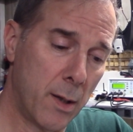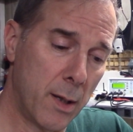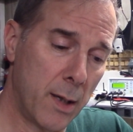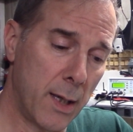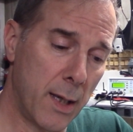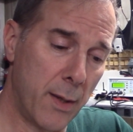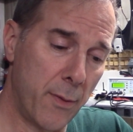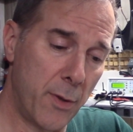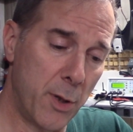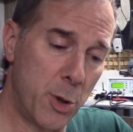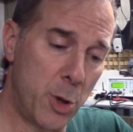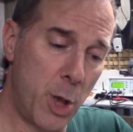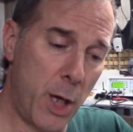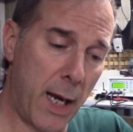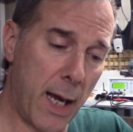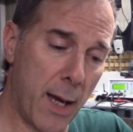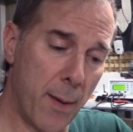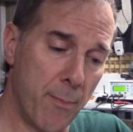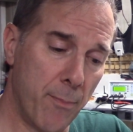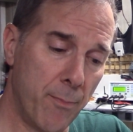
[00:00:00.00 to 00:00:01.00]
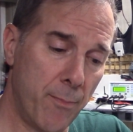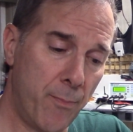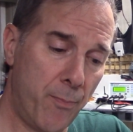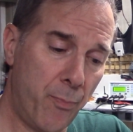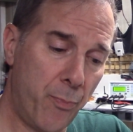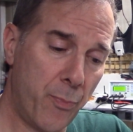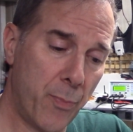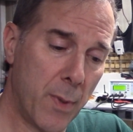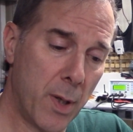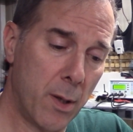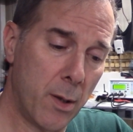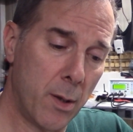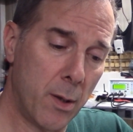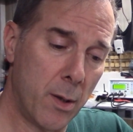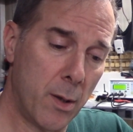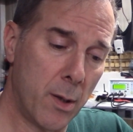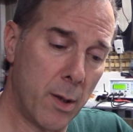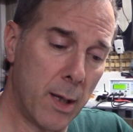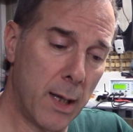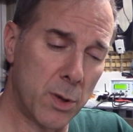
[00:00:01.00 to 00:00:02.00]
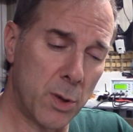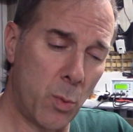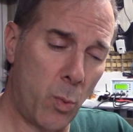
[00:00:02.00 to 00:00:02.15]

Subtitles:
GM, it was the